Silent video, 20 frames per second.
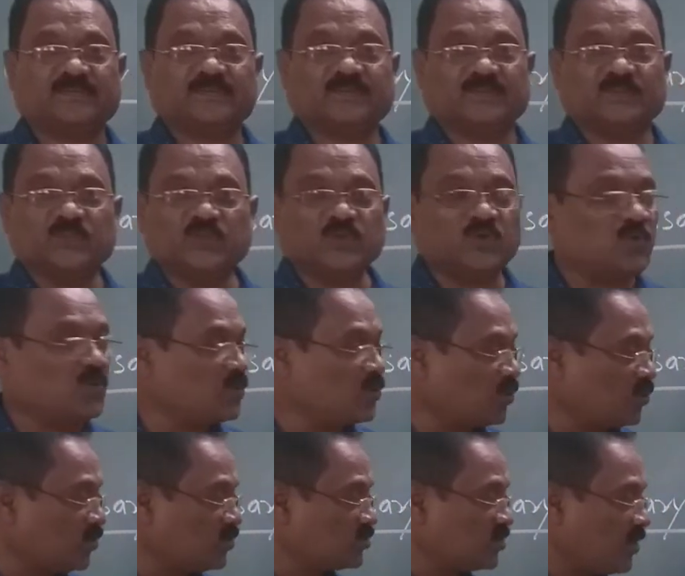You know,
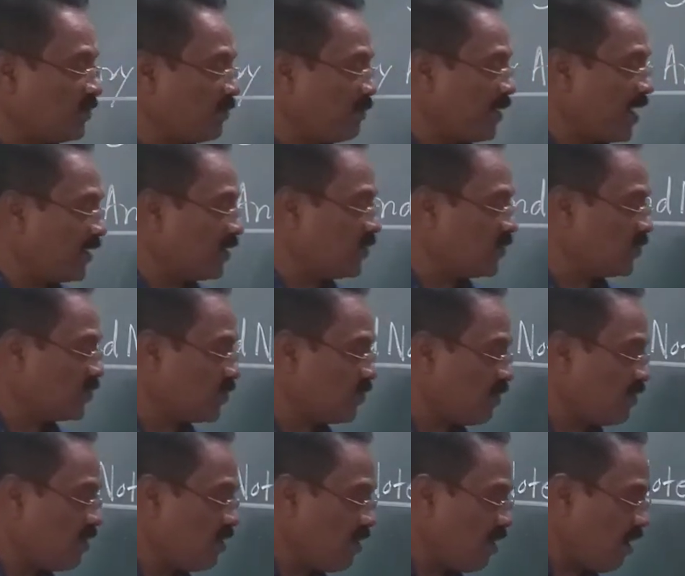groves of
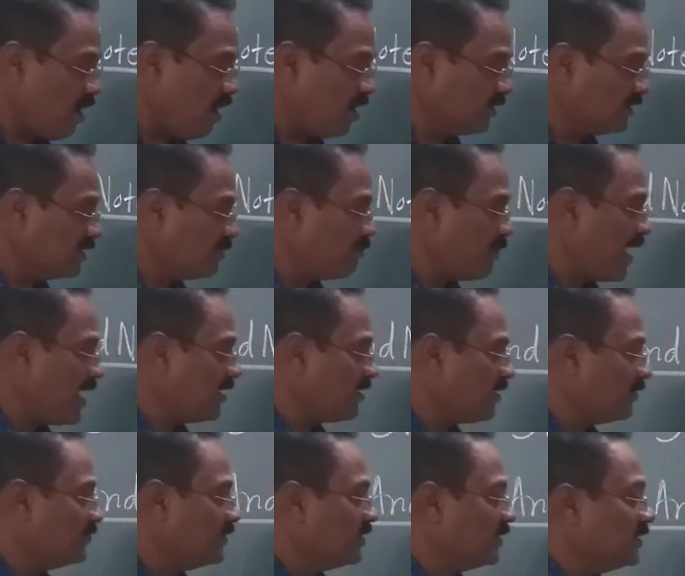mango on the bank
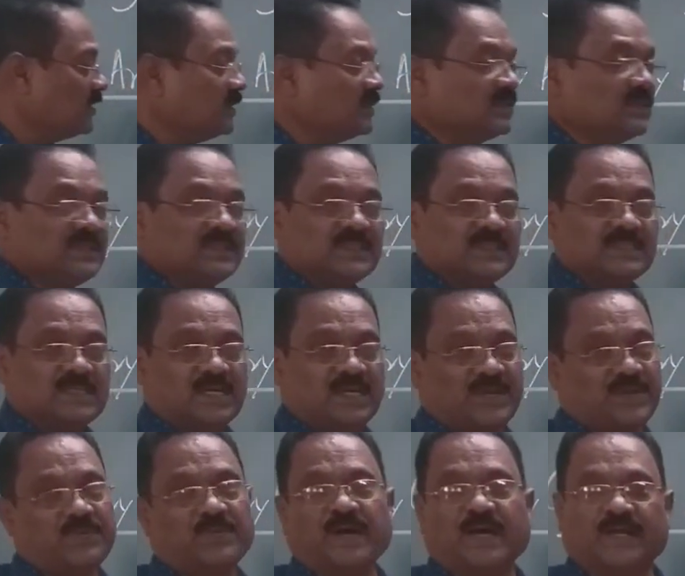of the
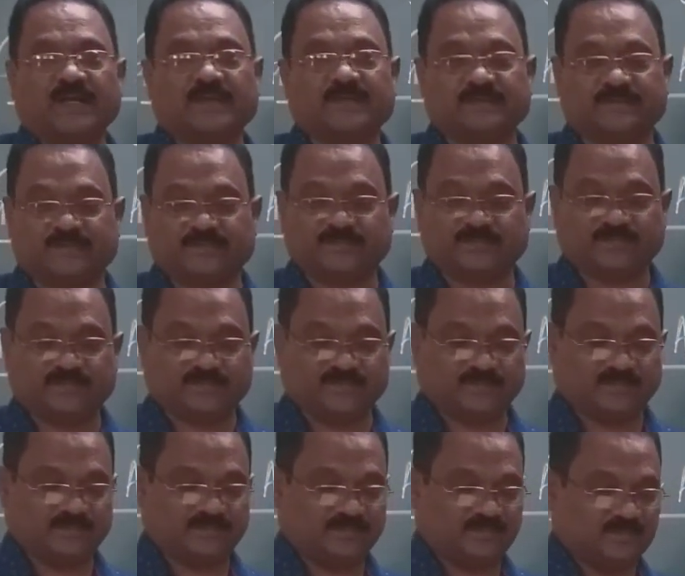river.
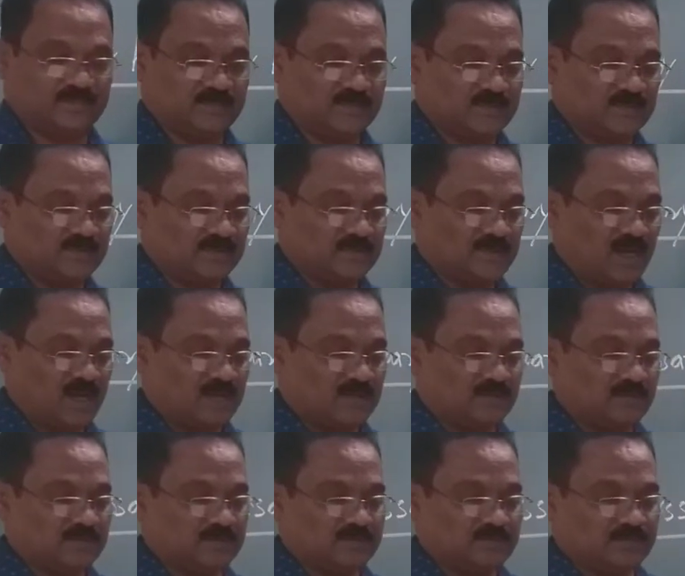
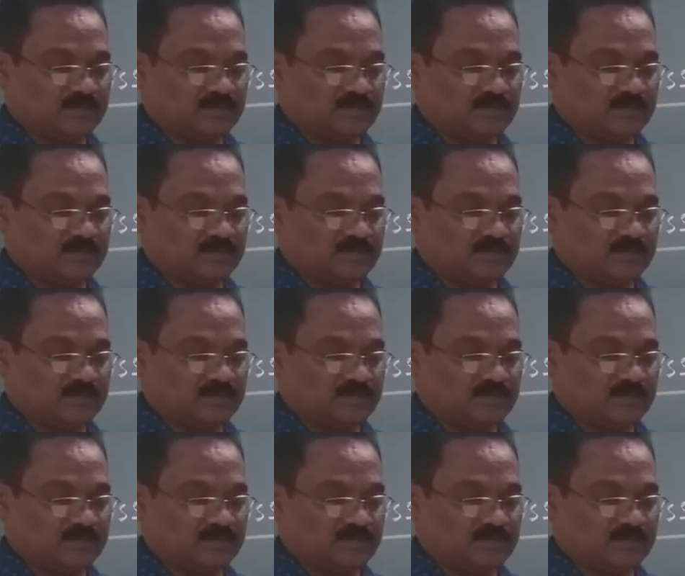Now,